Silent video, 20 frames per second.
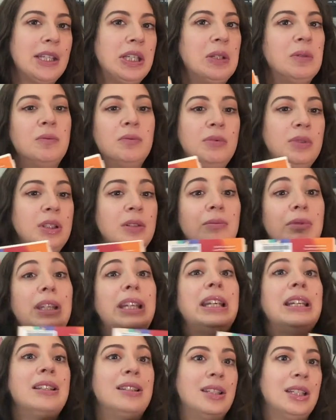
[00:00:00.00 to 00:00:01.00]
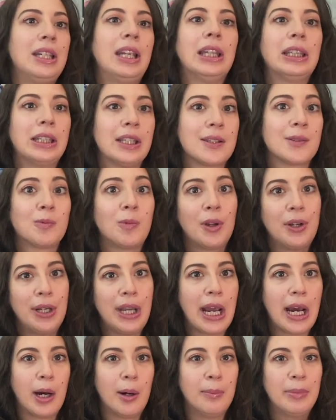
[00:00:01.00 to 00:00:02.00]
you need to get this one
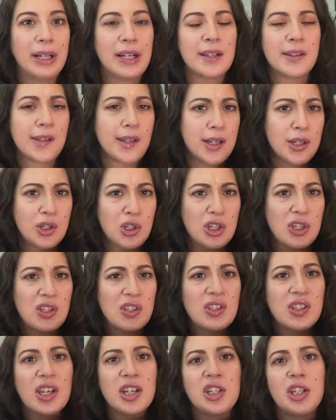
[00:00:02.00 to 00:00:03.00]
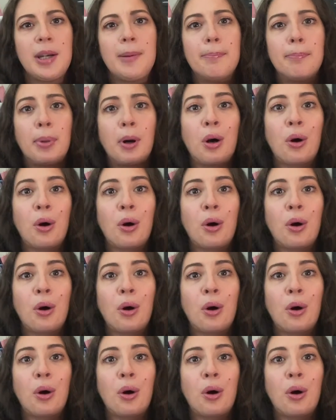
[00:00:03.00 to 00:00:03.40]
now because it is just such a